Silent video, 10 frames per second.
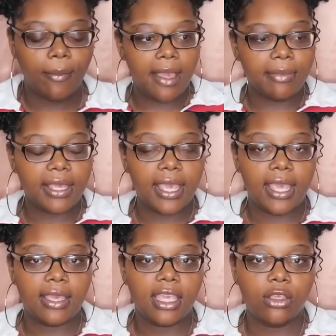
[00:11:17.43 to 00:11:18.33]
I'm like,
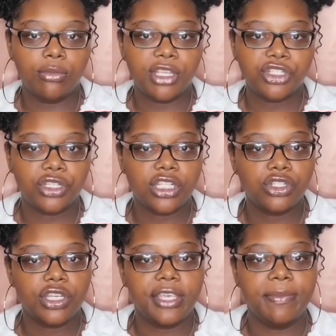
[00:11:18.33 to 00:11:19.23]
hey, can you make sure
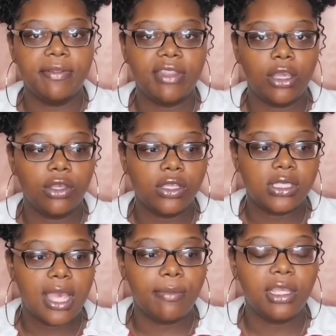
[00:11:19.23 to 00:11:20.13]
that you're keeping everything on your side,